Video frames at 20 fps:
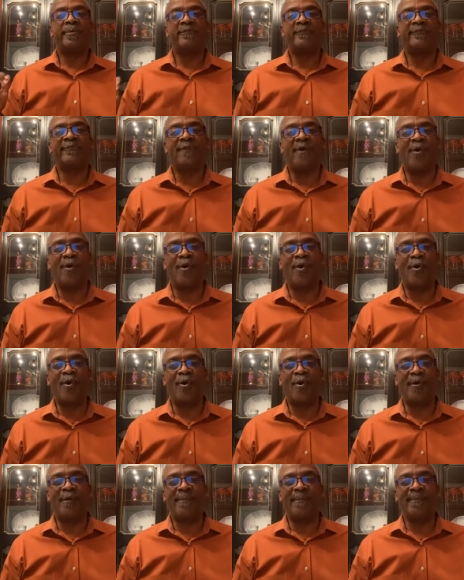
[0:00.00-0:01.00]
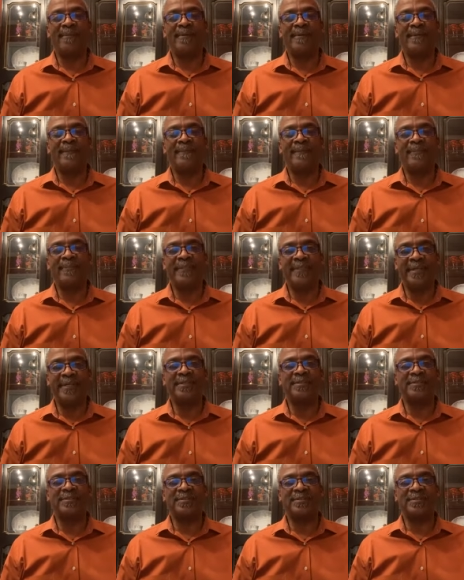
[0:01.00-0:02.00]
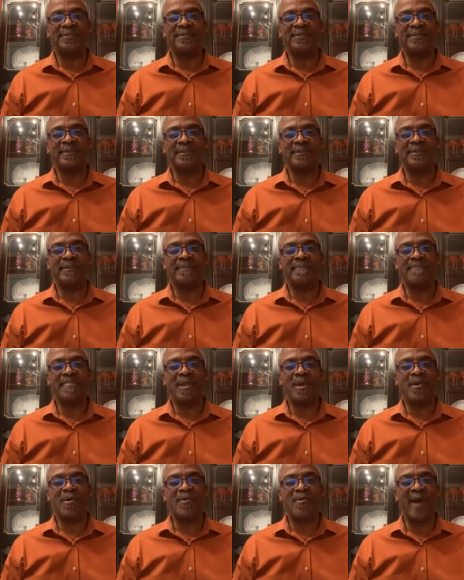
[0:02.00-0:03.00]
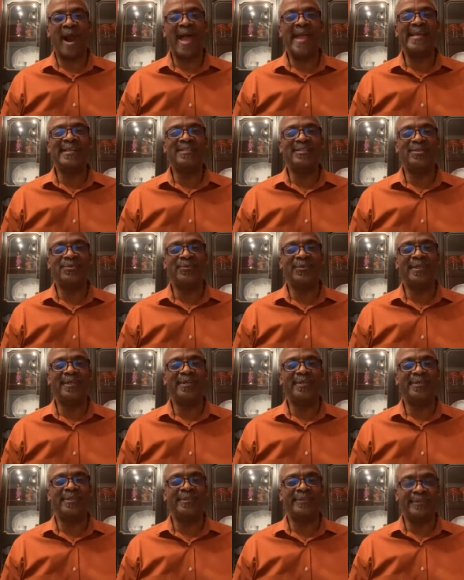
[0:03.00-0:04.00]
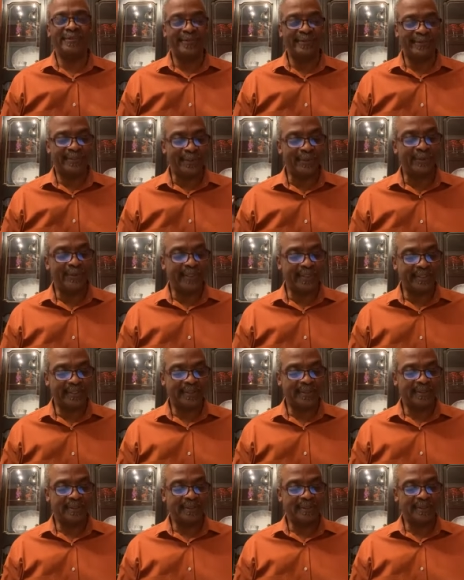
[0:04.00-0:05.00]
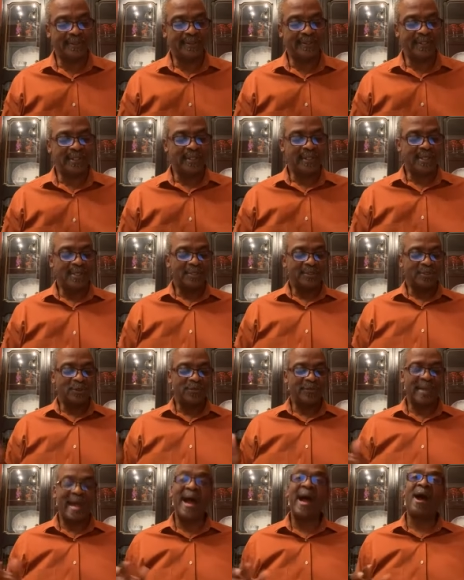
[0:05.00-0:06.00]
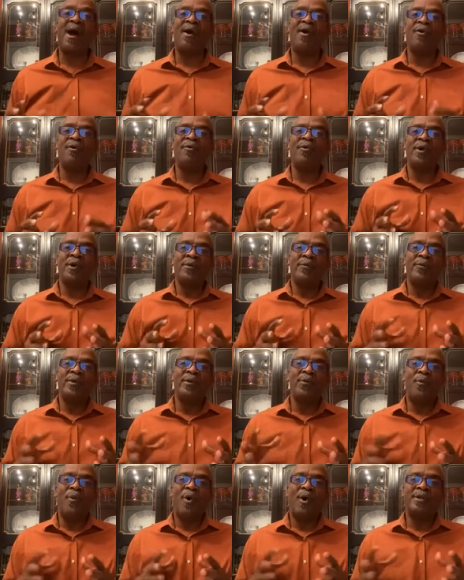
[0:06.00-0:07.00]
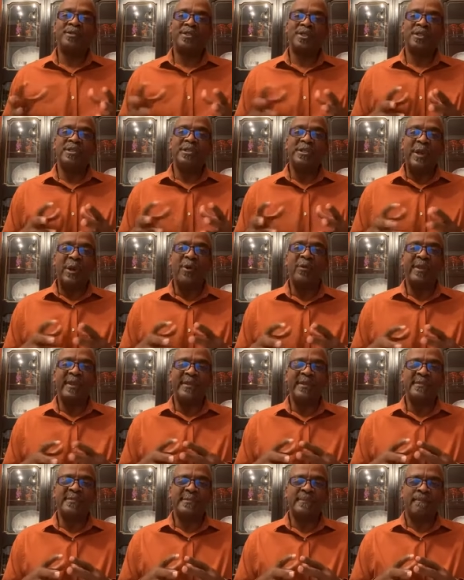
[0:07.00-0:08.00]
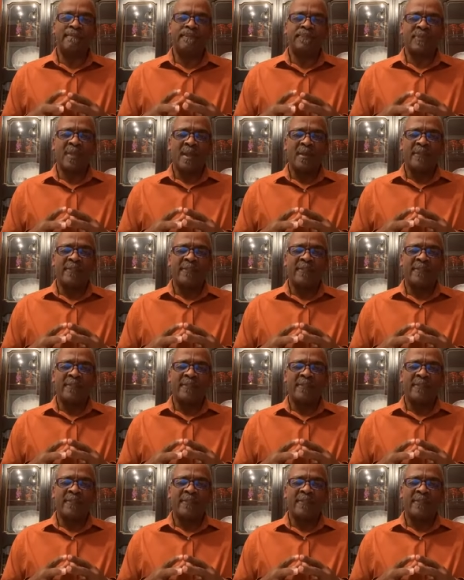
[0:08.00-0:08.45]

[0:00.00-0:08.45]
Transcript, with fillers: perform this. Christ will do it. So now we want to notice